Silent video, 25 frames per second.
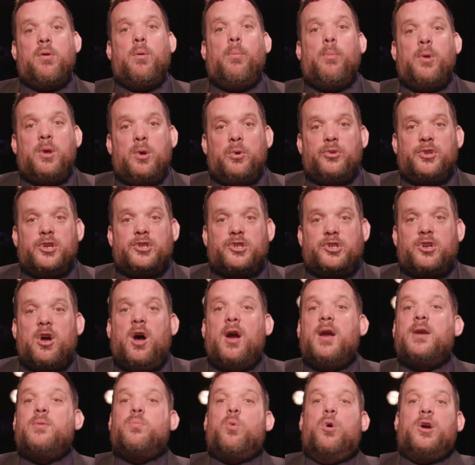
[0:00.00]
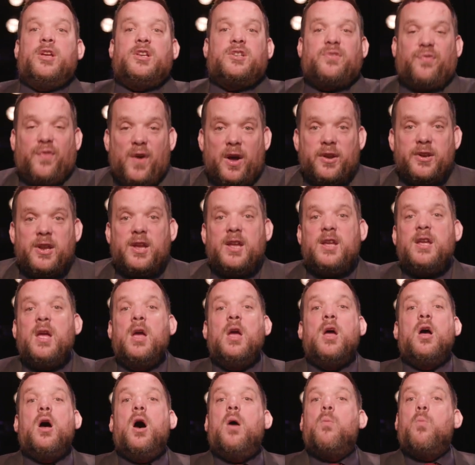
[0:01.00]
and we all decide what is funny
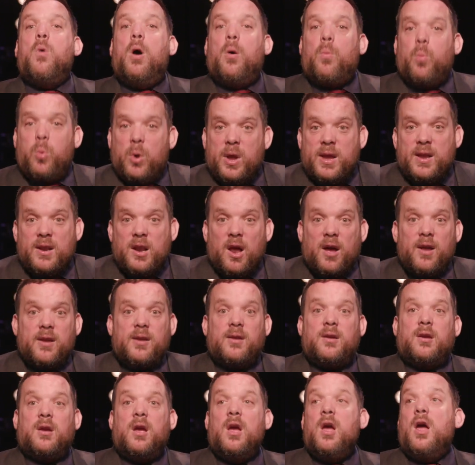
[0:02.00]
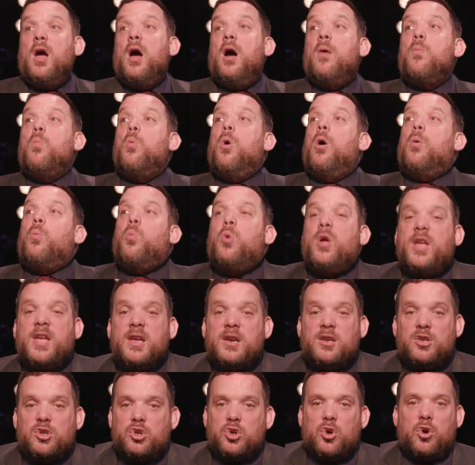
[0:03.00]
and what we like and what
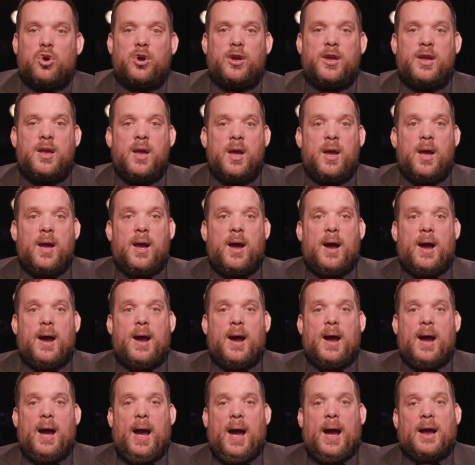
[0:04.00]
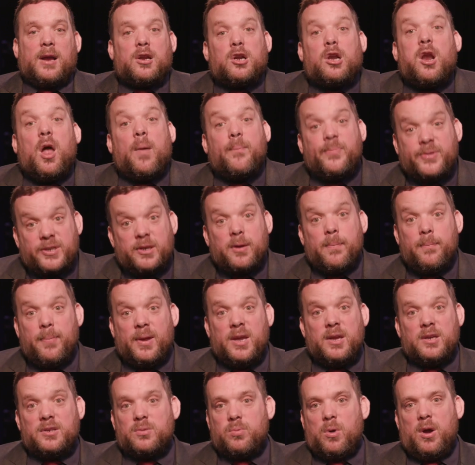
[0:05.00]
we enjoy, and clubs can
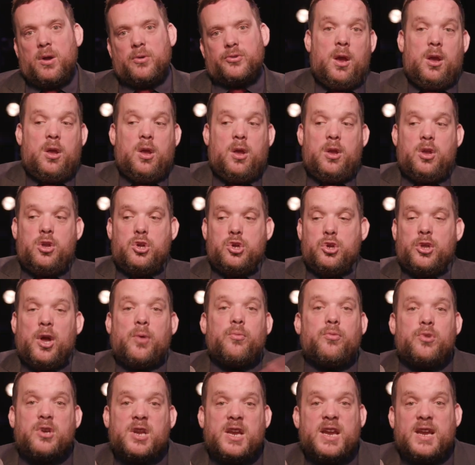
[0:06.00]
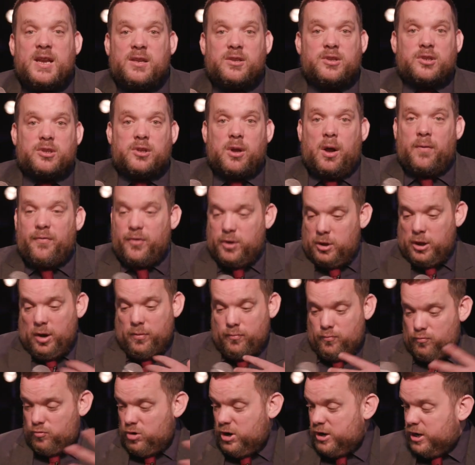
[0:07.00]
be as well. You don't need stuff. You
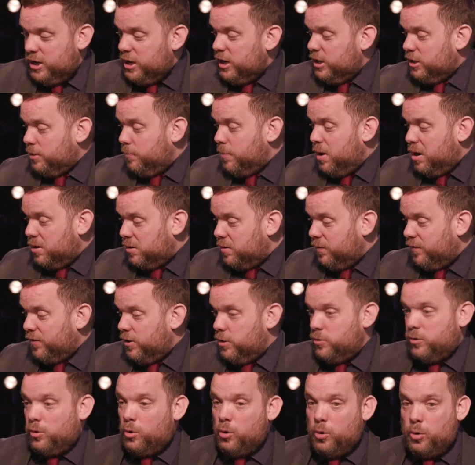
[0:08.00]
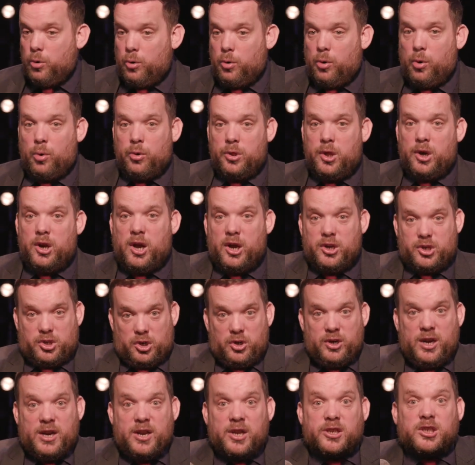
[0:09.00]
don't really need the microphone or the lights.
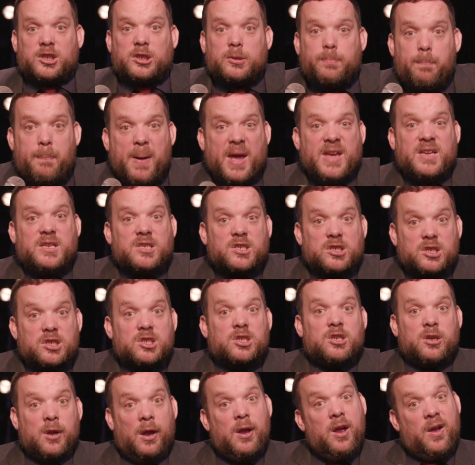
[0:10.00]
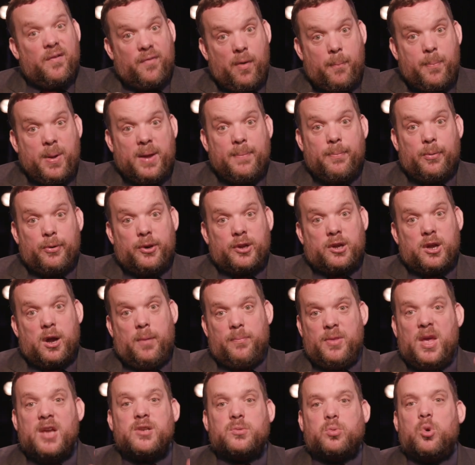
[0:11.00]
You need a space for people to
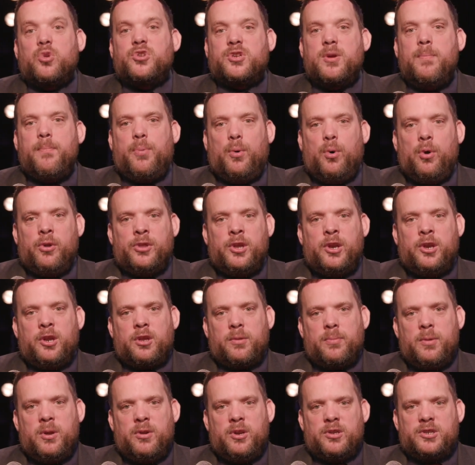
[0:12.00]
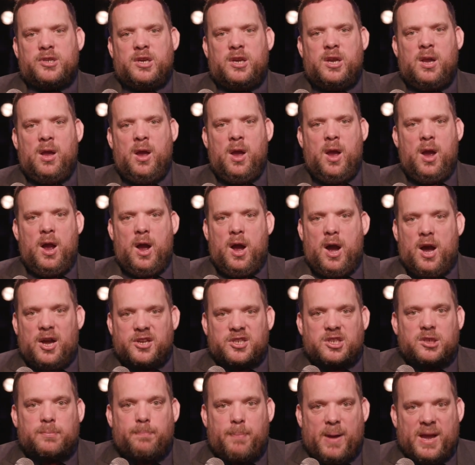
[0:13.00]
come. That's what's important in the community, a
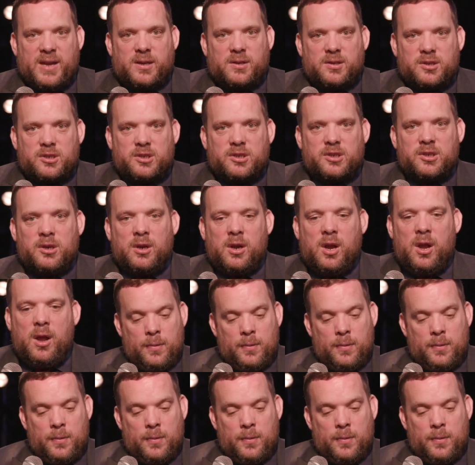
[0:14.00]
space.